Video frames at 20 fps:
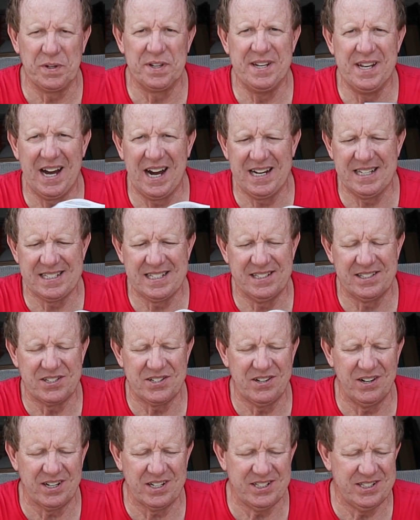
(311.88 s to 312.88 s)
with nice
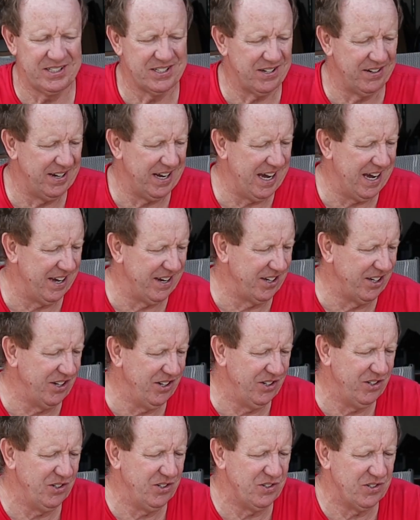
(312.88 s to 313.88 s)
instructions on how to
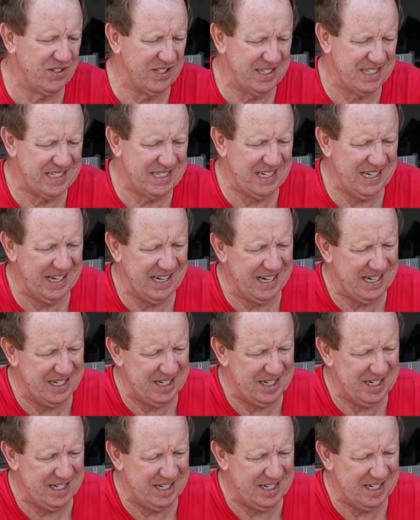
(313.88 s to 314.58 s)
use and set